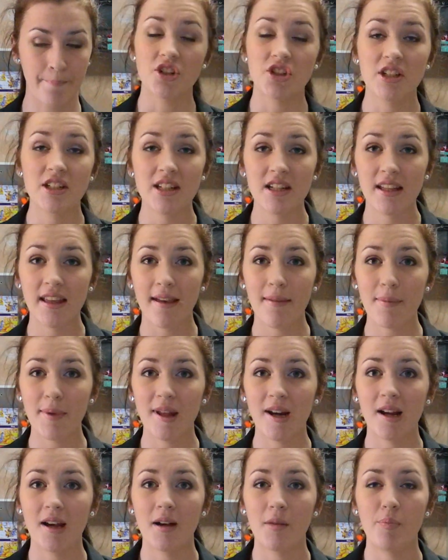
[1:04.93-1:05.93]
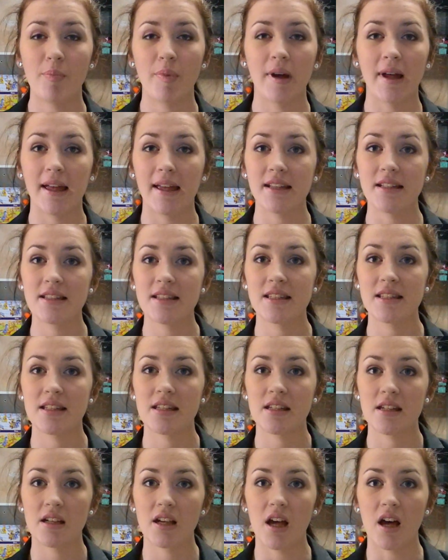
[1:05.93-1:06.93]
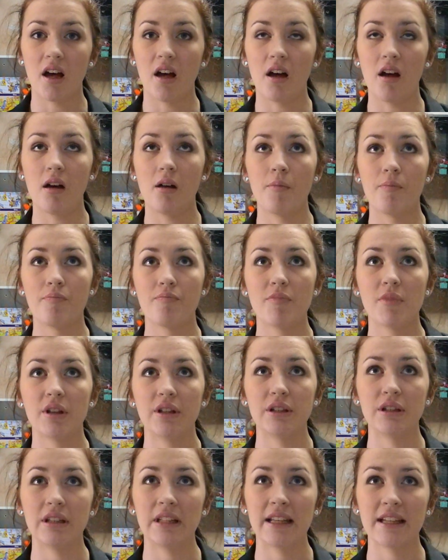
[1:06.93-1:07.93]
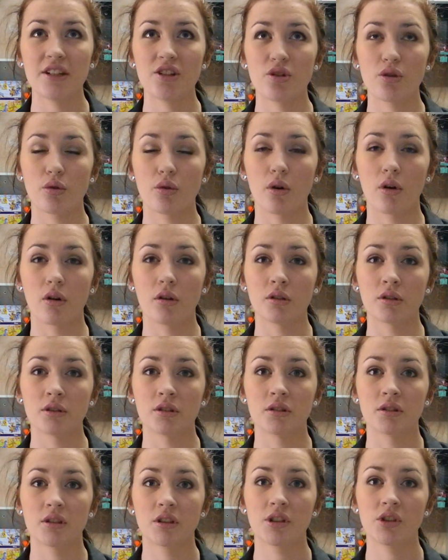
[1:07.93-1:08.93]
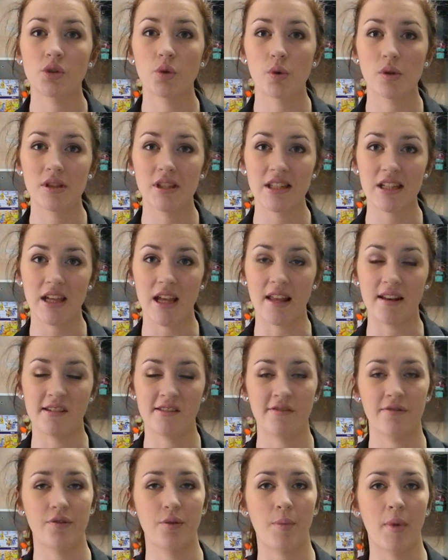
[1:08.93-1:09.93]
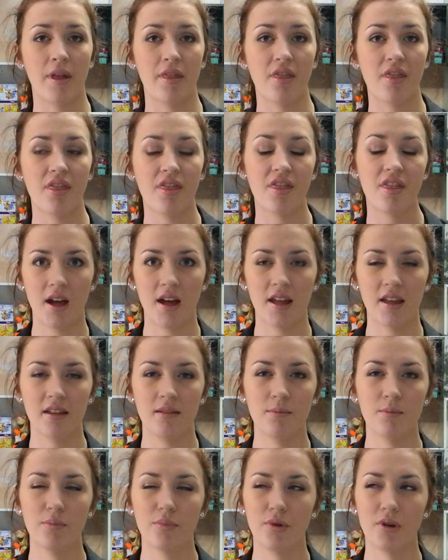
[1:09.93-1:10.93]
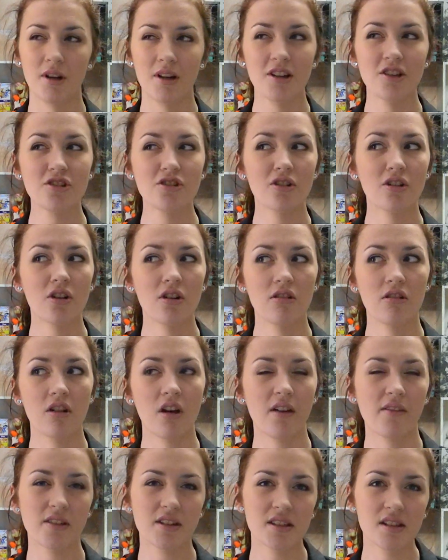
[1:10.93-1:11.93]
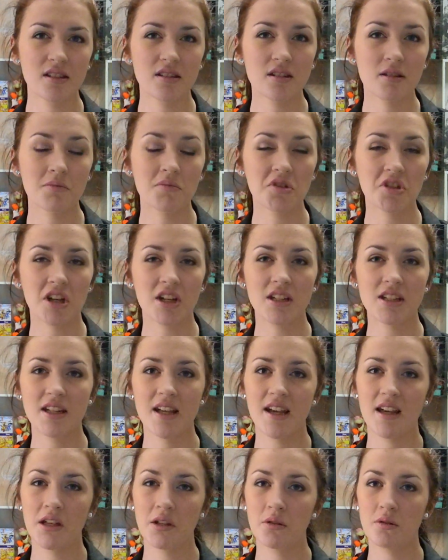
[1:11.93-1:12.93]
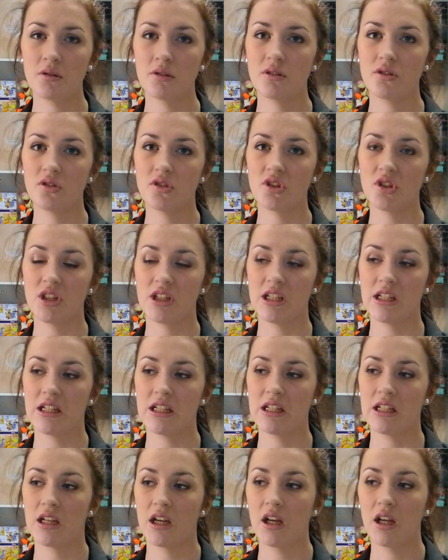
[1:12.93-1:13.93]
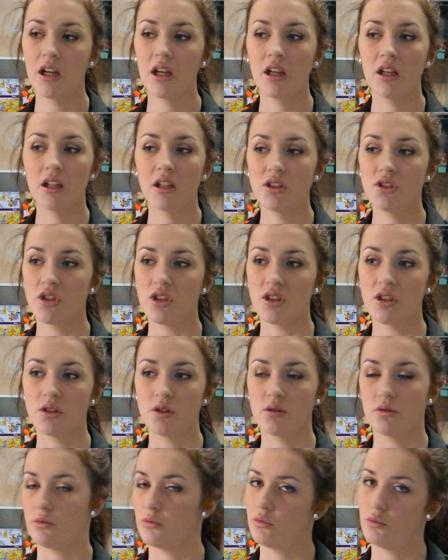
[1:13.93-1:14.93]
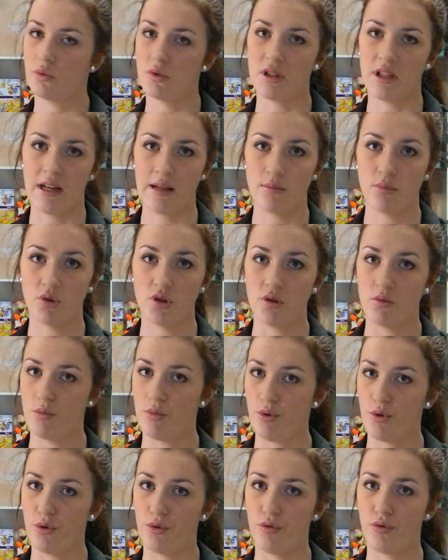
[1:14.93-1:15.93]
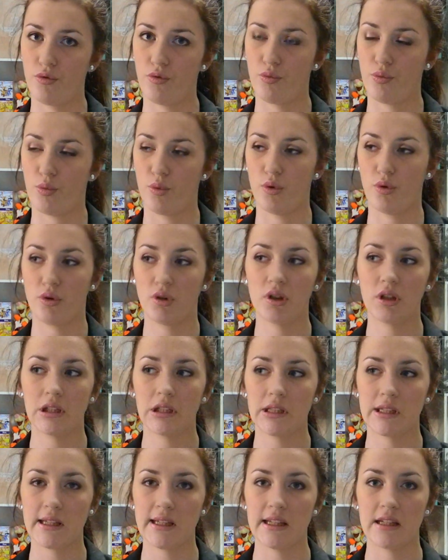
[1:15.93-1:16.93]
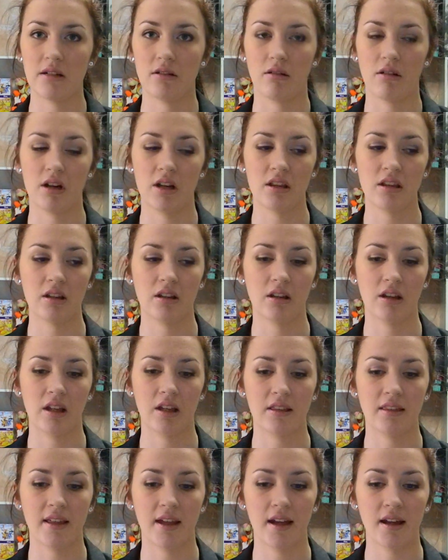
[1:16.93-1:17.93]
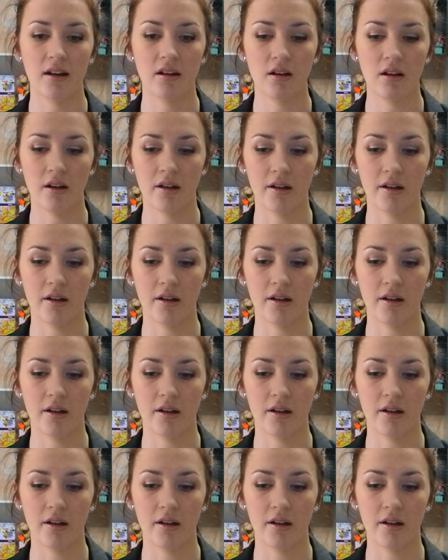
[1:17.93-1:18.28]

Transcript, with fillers: She did get better, but um, later on, towards the end of the month, I'm pretty sure her nervous system shut down. She just wasn't able to move, walk, eat, or anything like that.